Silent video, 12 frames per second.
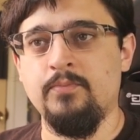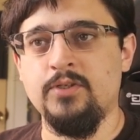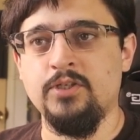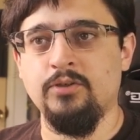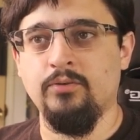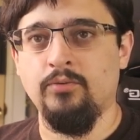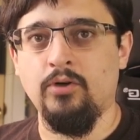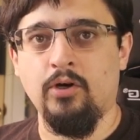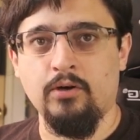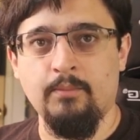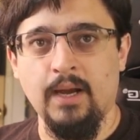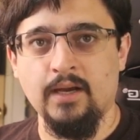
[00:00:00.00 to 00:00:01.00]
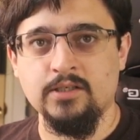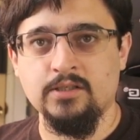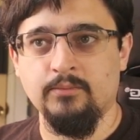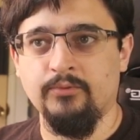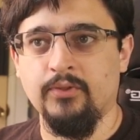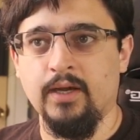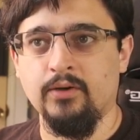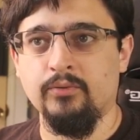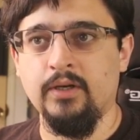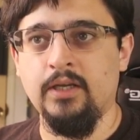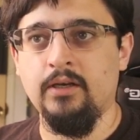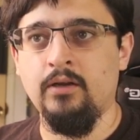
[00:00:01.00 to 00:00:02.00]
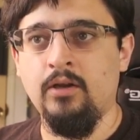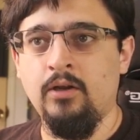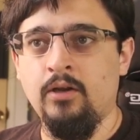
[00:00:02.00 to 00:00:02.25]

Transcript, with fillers: to knock back some of that green,